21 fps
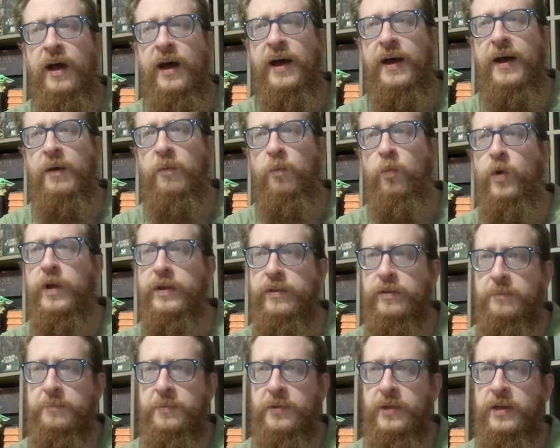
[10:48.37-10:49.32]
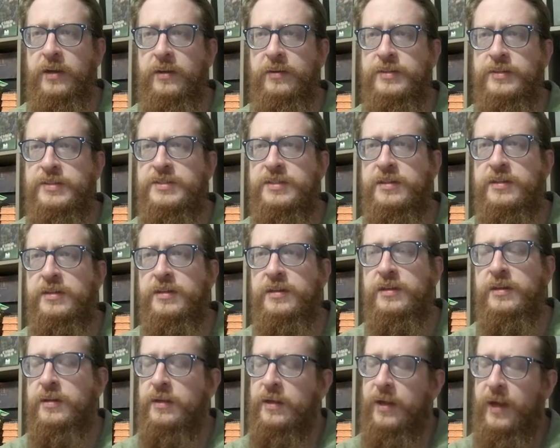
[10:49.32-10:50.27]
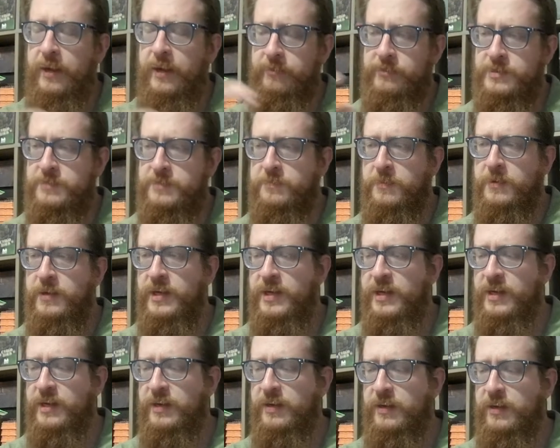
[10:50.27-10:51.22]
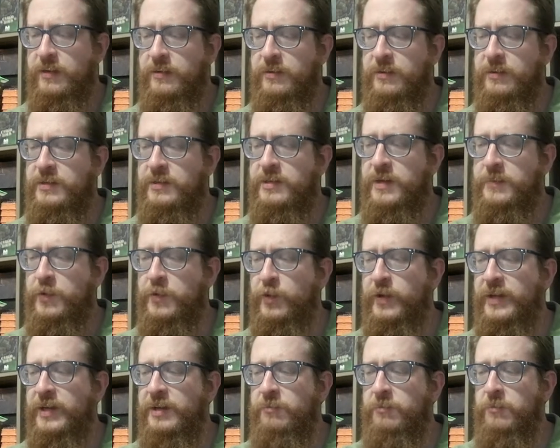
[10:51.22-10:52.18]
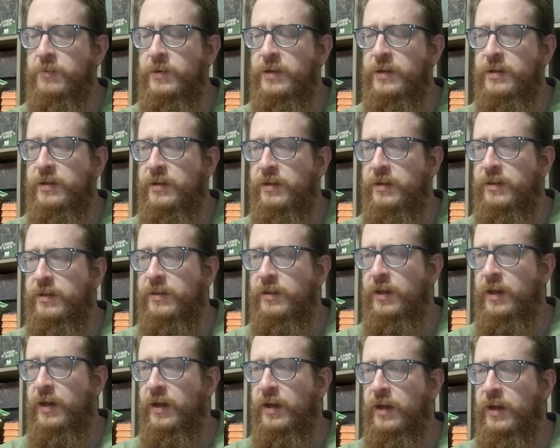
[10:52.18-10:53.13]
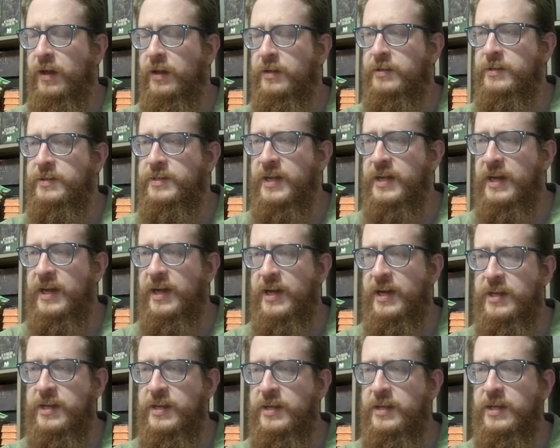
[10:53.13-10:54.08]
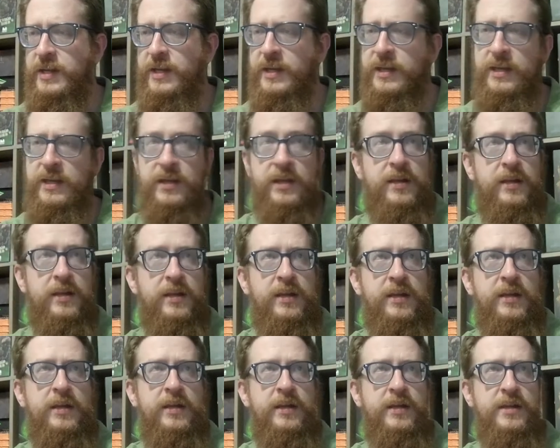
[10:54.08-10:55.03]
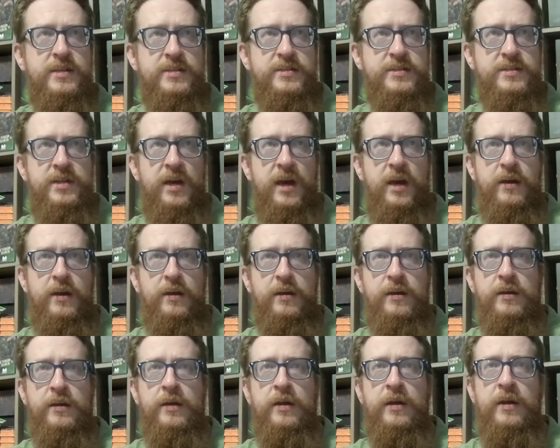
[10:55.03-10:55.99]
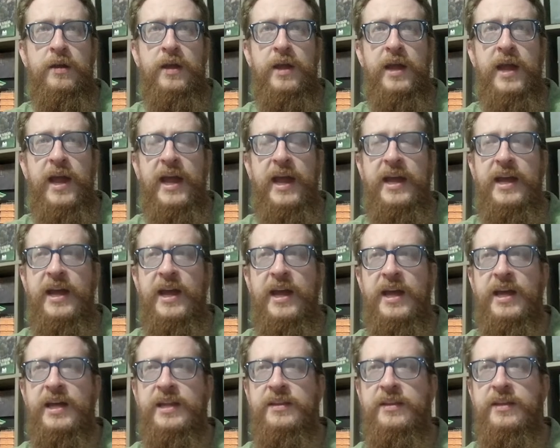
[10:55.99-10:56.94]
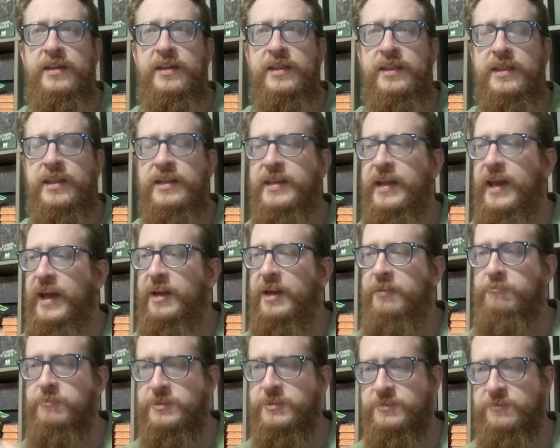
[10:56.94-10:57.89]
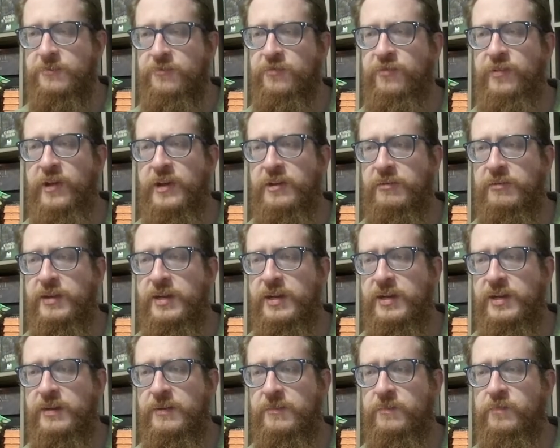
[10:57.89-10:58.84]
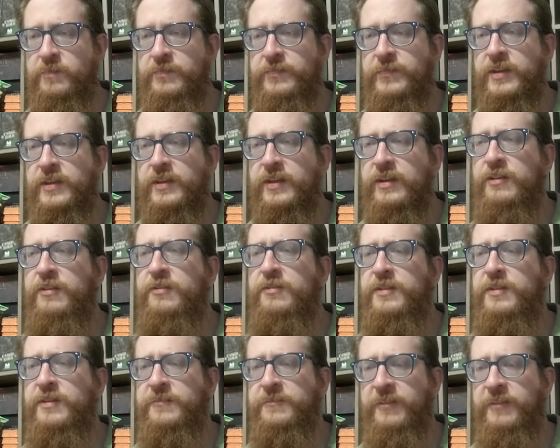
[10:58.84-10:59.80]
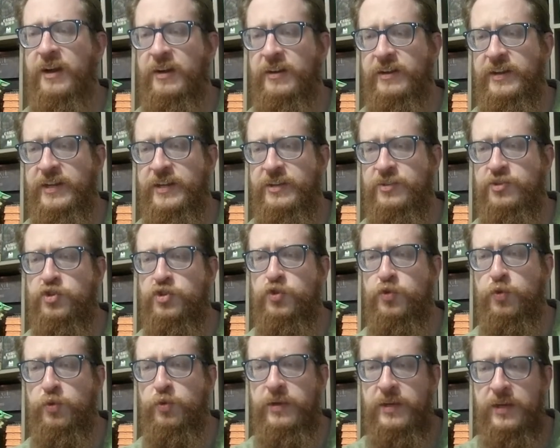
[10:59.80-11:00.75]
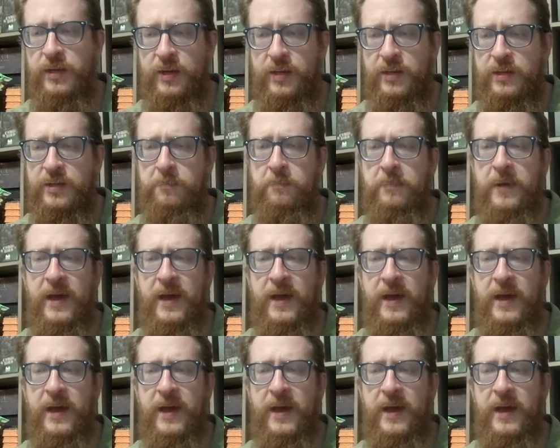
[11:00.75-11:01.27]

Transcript: one of the players. I was demoing it with Dad and his daughter, and the dad was clearly very intrigued by